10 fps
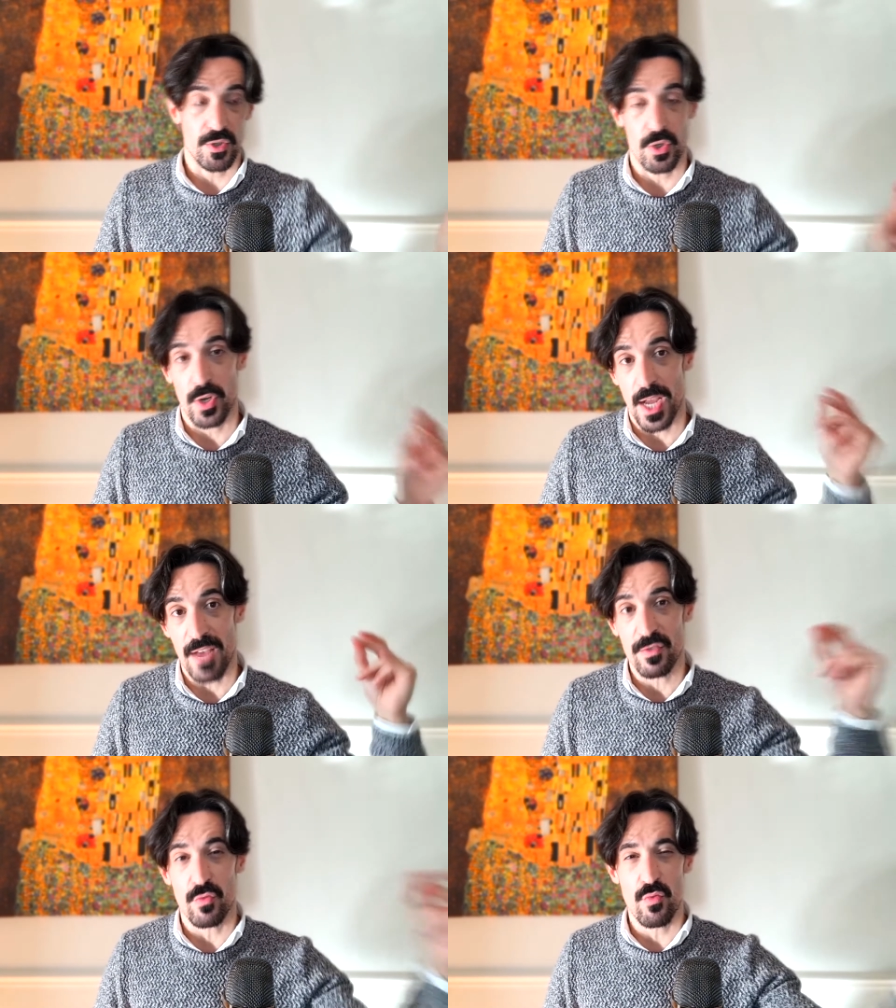So you're going to
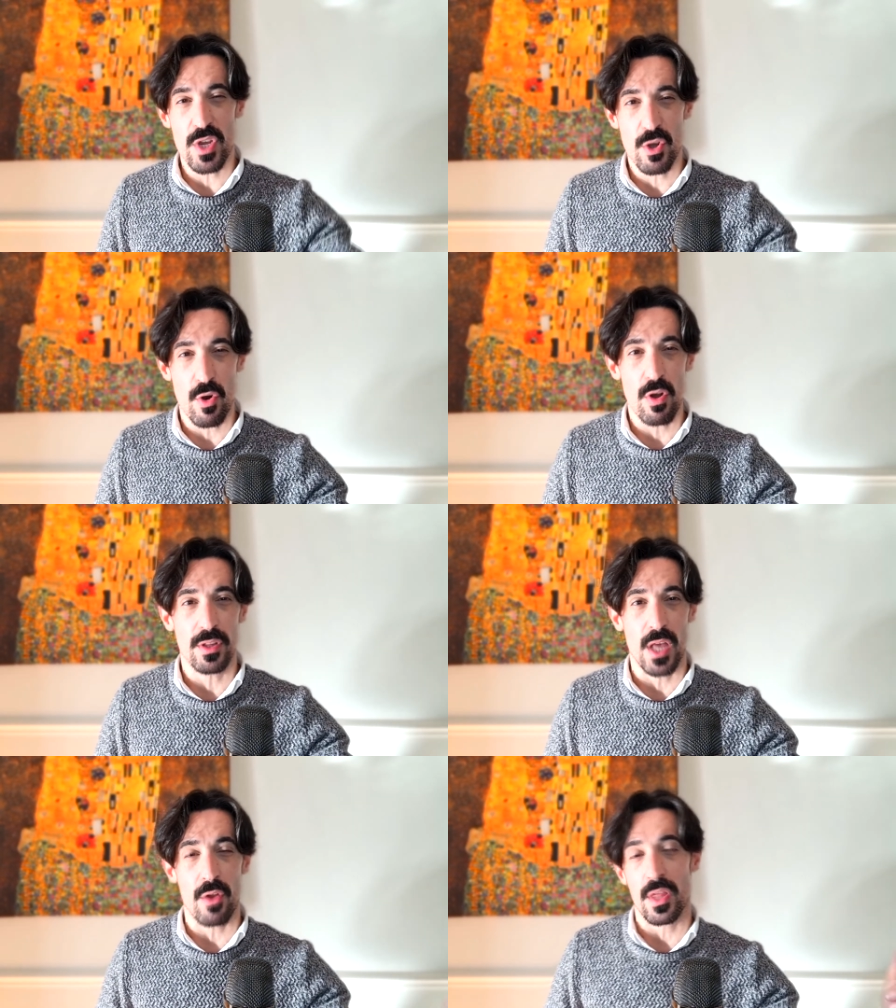have to recall
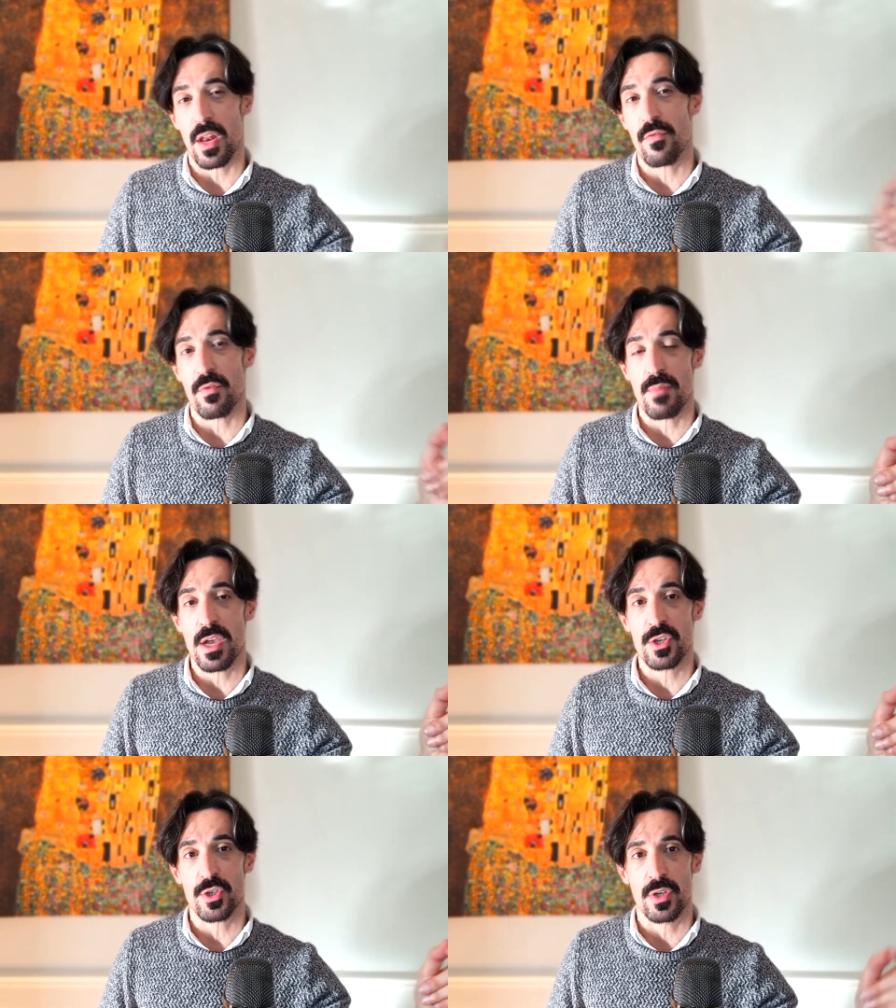now that
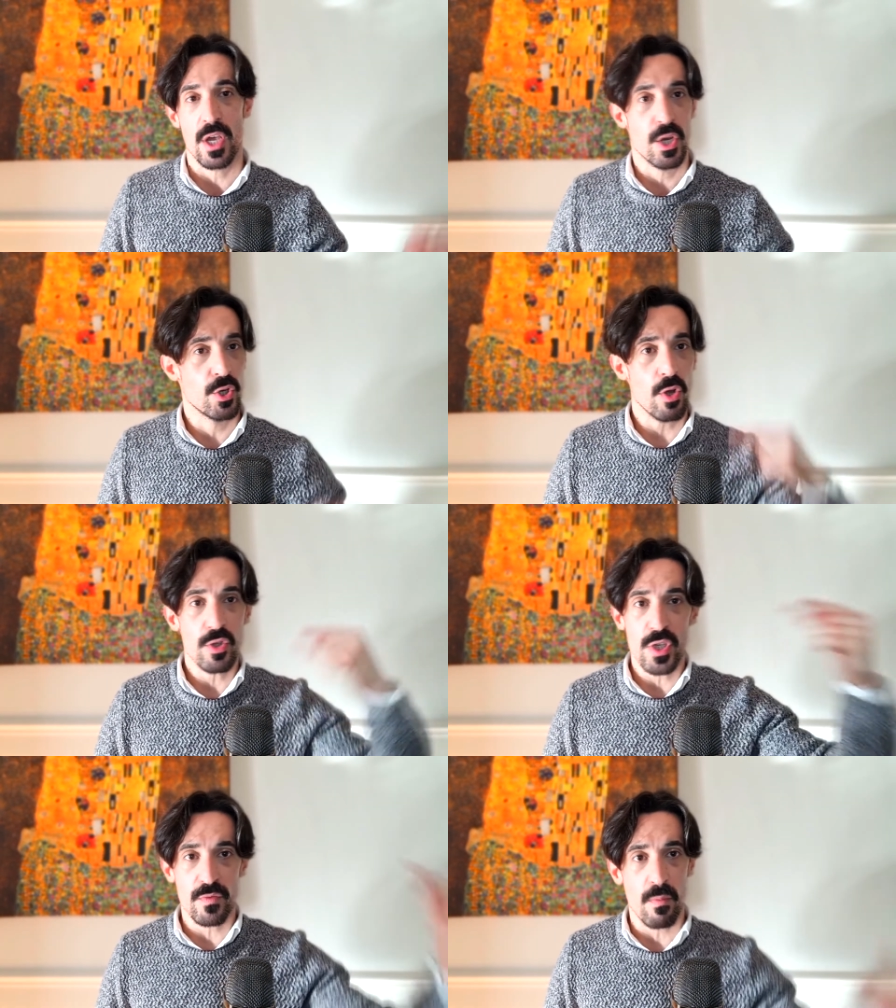information, not
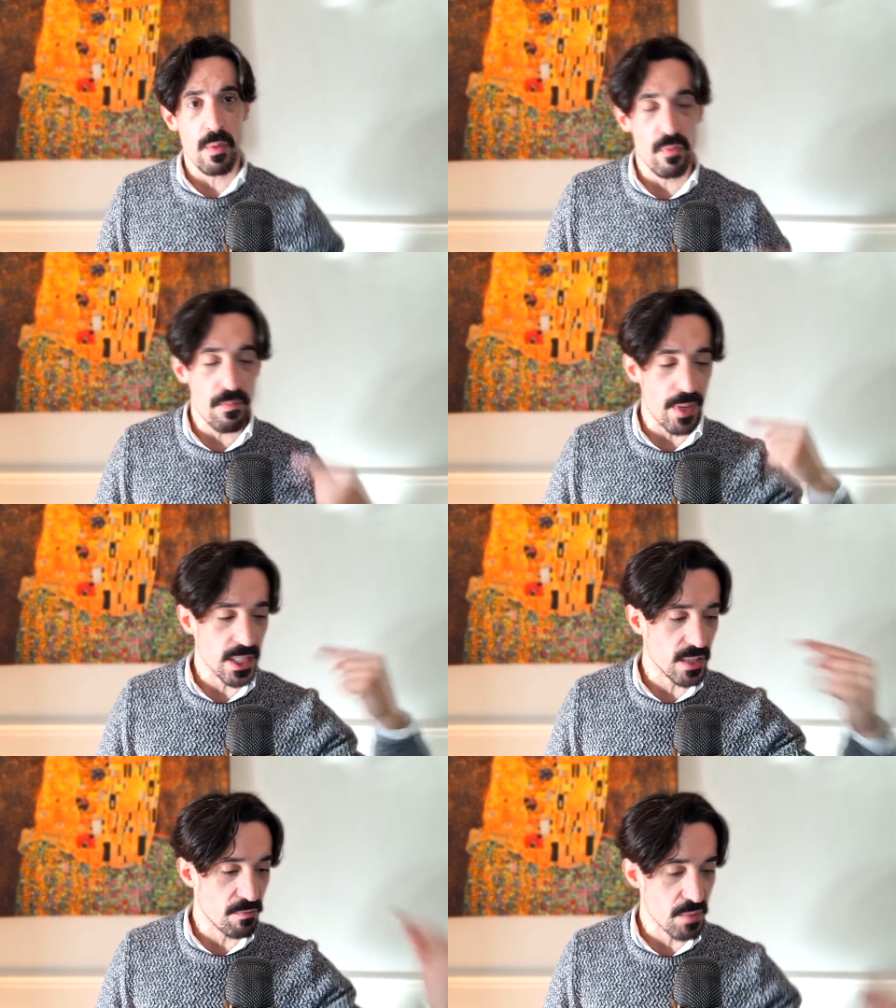just from a
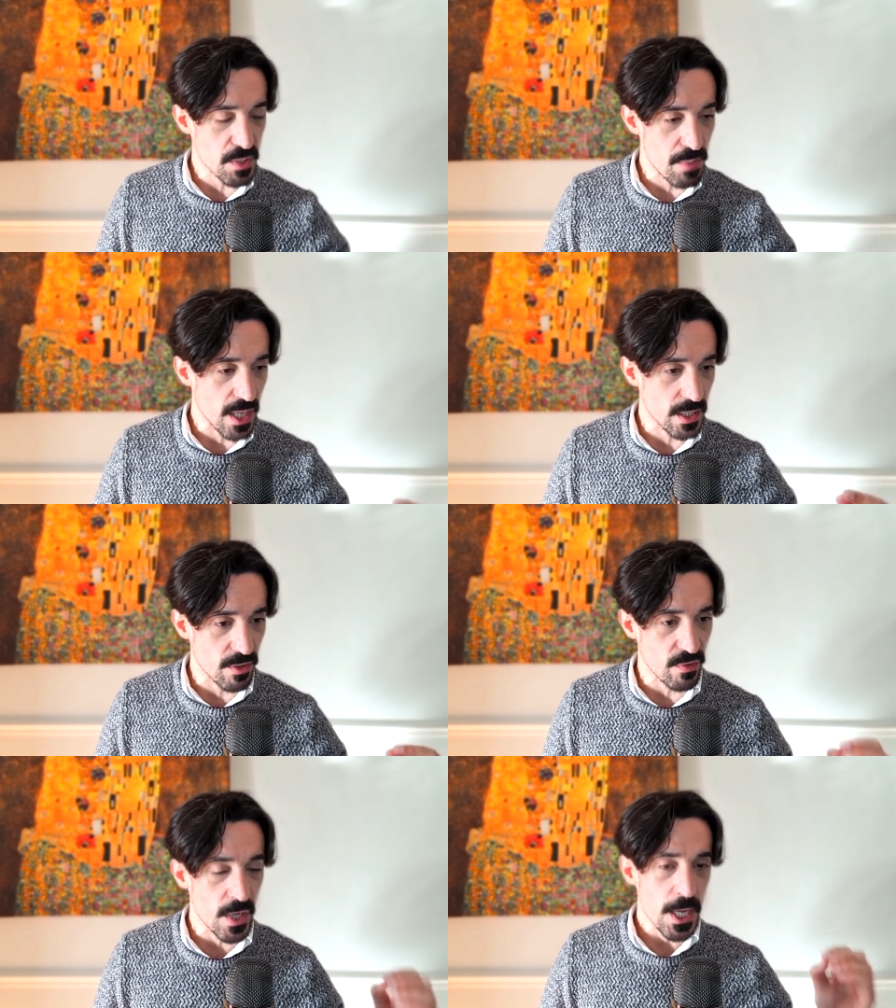repetitive perspective,